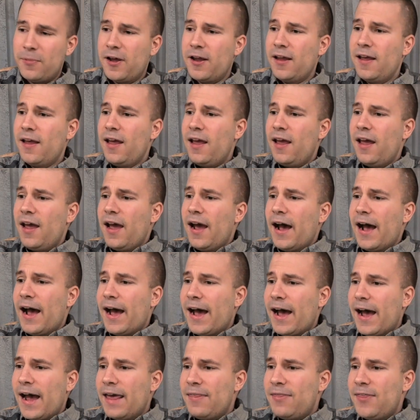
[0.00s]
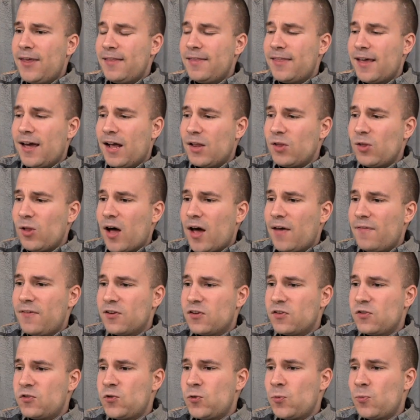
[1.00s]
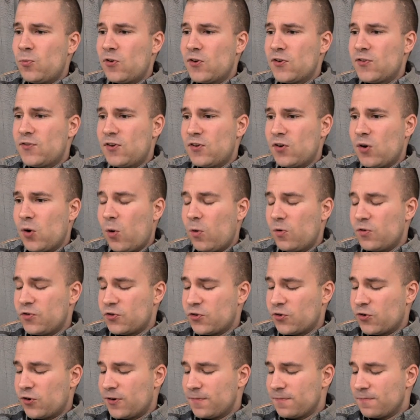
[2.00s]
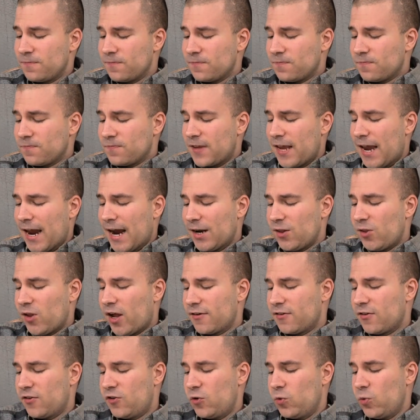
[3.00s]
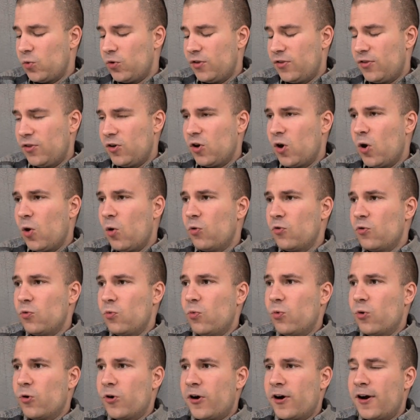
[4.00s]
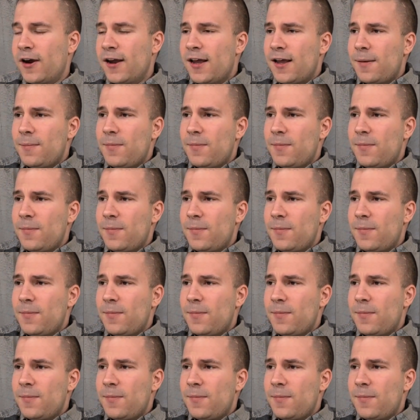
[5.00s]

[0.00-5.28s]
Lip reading: But I think that a lot of consumeristic culture had a lot to do with the Cold War.